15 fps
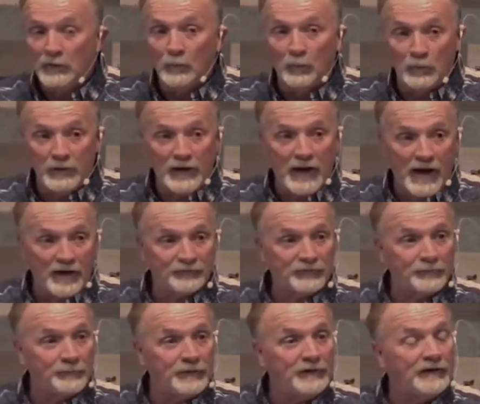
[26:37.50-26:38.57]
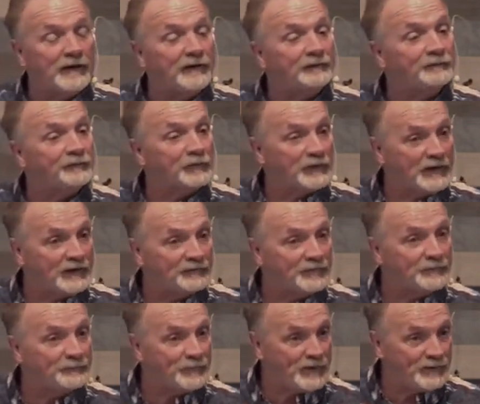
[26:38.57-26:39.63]
We have to be a
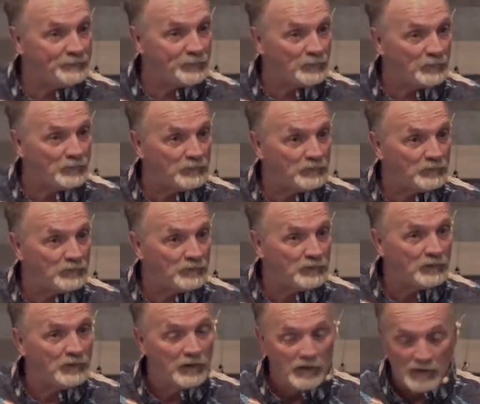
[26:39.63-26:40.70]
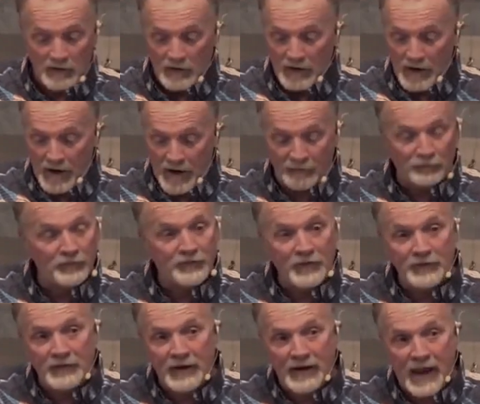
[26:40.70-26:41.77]
forgiving people.
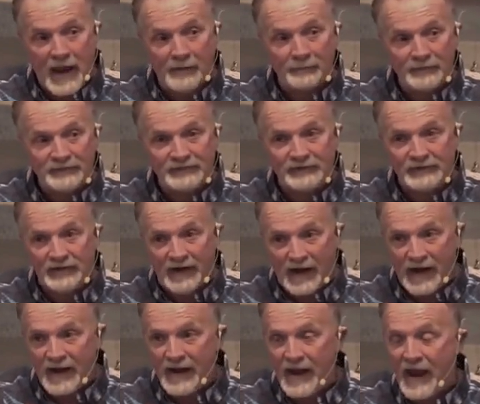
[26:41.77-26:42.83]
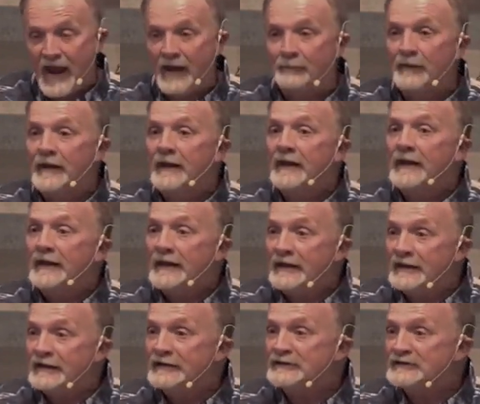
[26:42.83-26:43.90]
Everything that happened to Ahab,
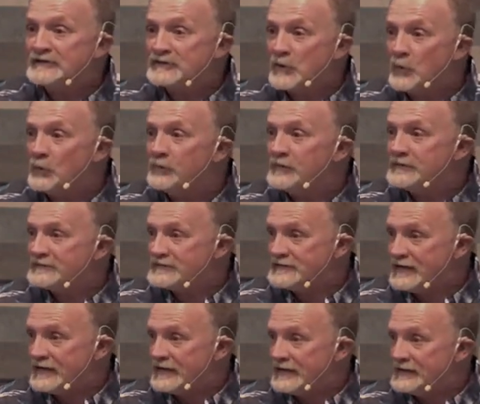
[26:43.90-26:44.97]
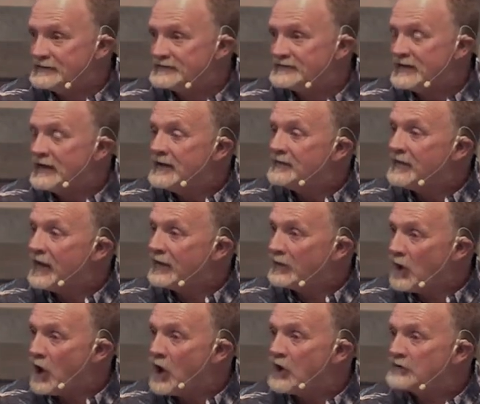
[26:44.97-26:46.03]
he sowed the seeds that
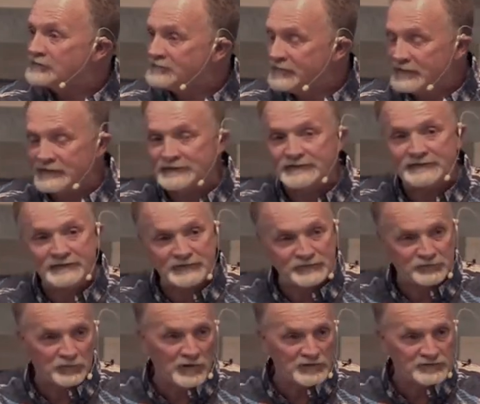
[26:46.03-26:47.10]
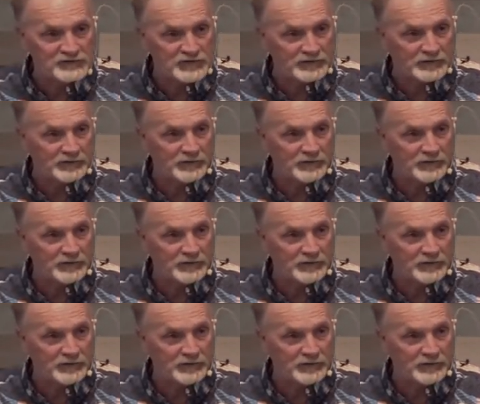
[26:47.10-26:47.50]
caused his destruction.